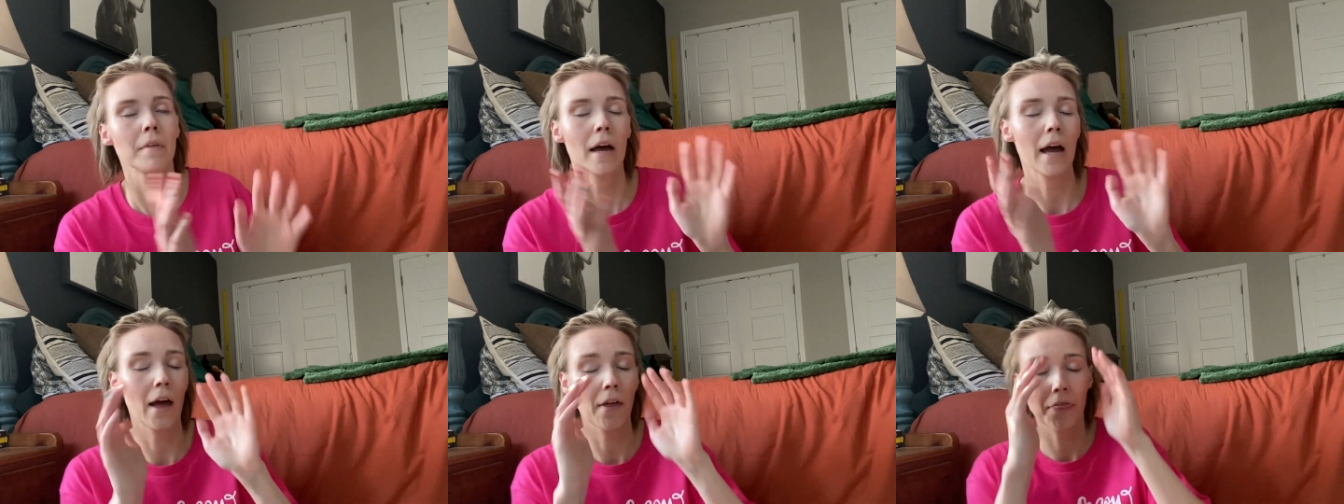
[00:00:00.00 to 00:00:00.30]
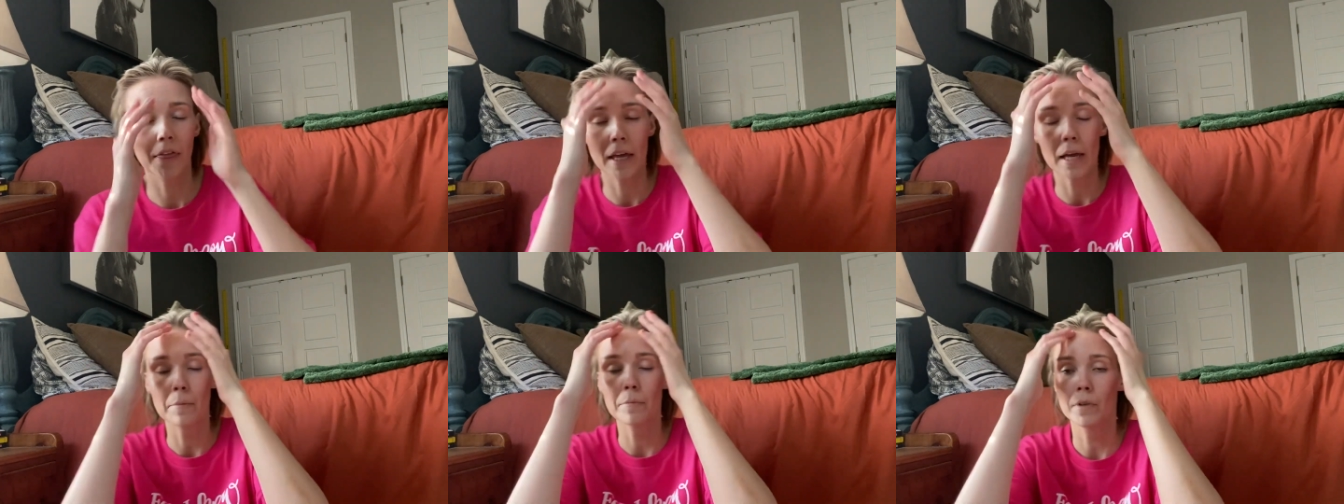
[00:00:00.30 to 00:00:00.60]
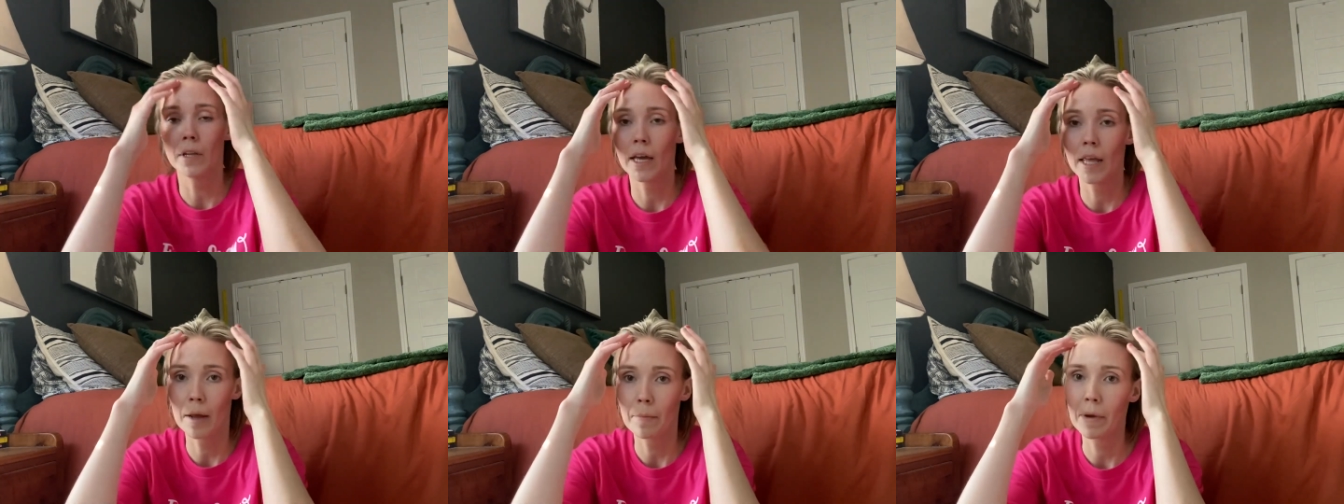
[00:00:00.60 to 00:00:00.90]
I think I'm
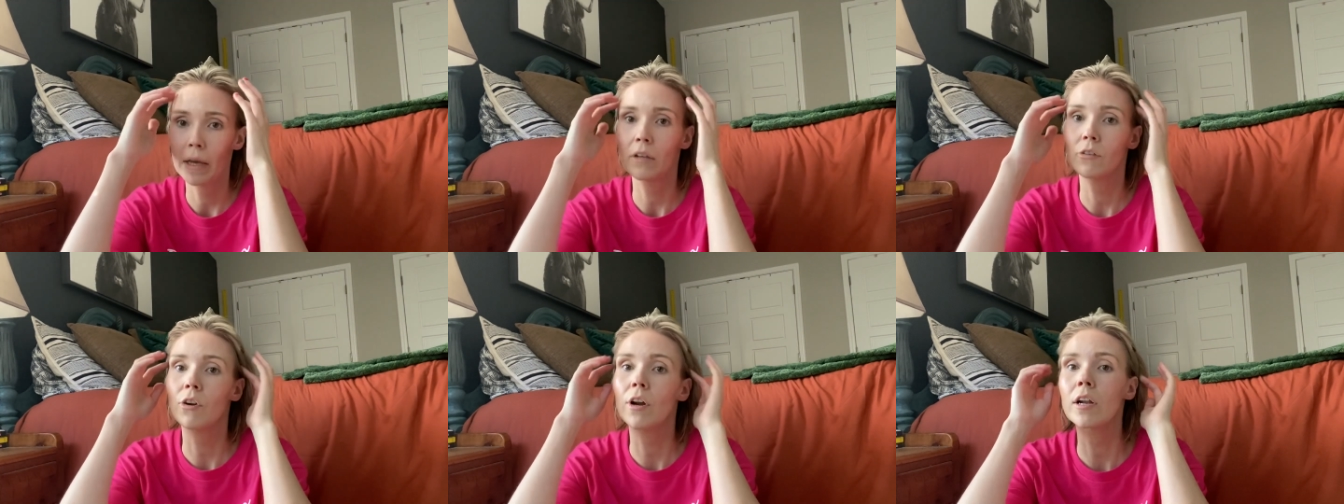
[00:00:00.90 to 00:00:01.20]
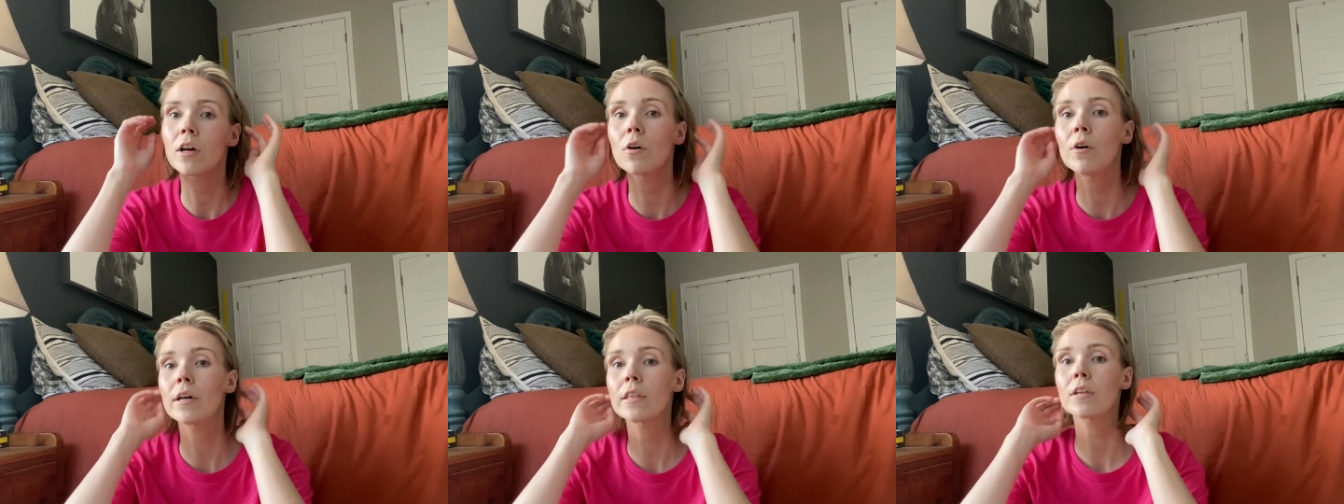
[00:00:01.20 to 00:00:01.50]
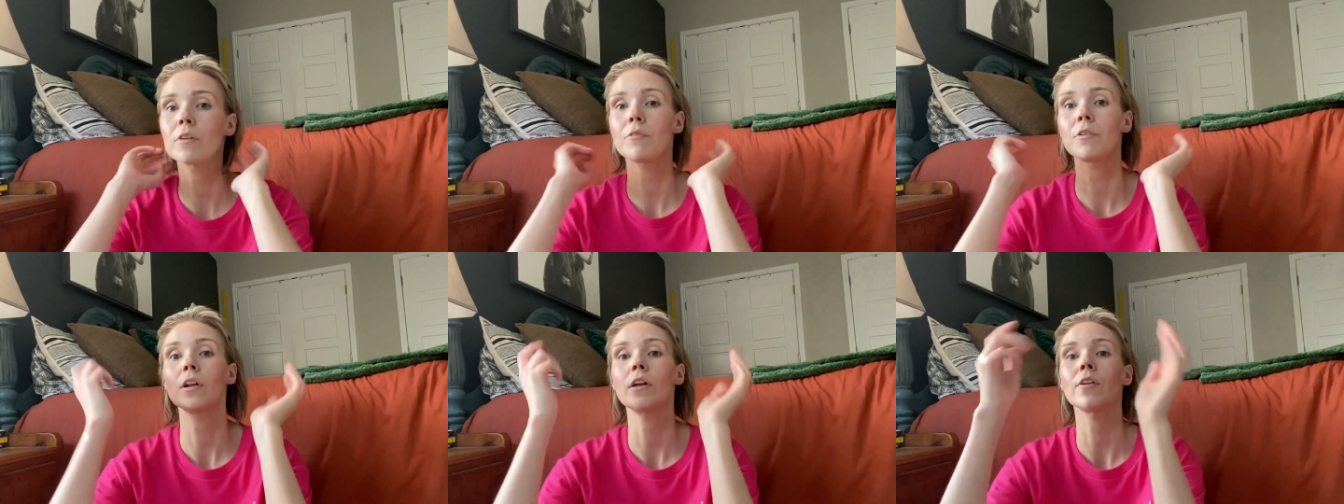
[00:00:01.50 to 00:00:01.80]
done. I may try to go out there
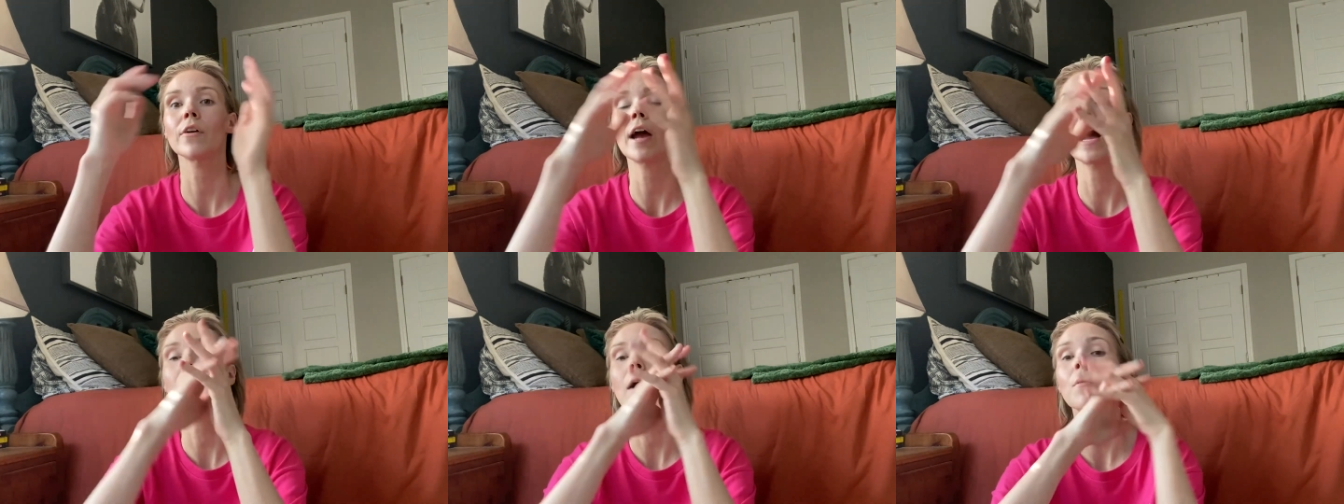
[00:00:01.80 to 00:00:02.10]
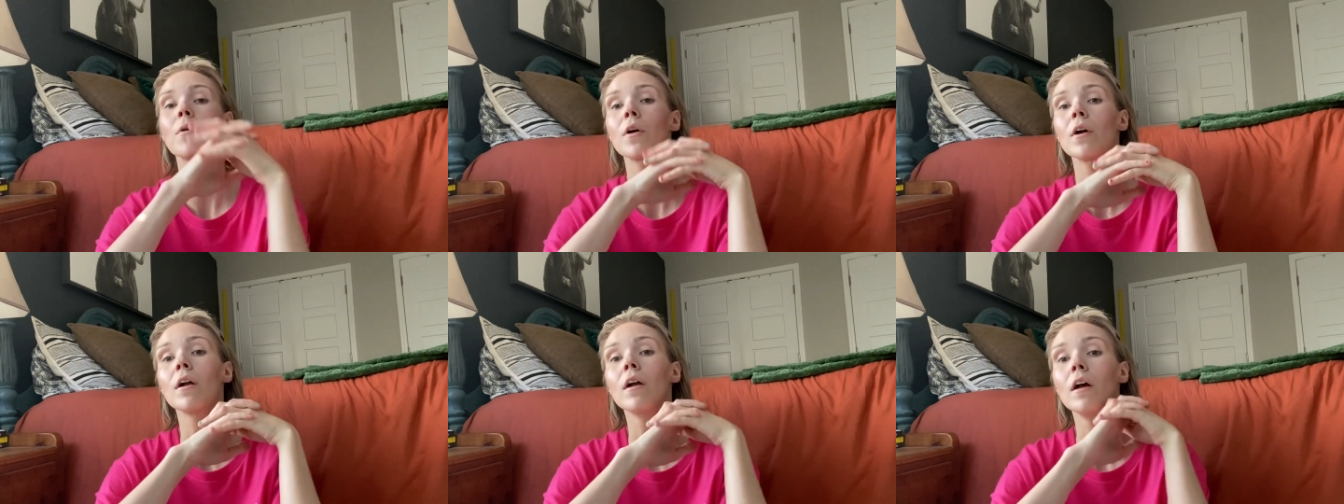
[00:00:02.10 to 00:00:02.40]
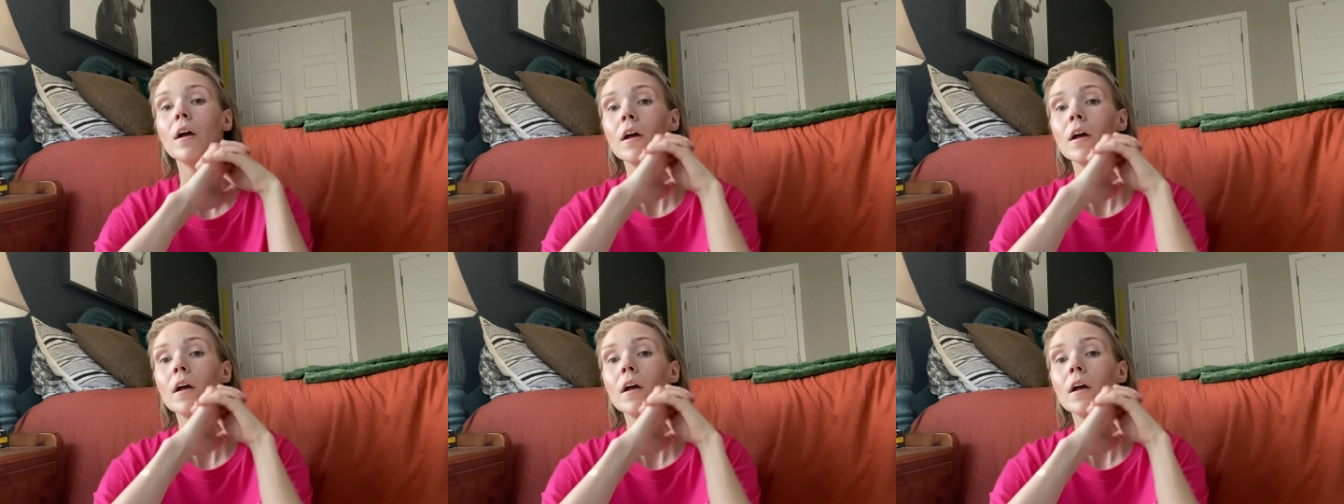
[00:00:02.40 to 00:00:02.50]
for another hour,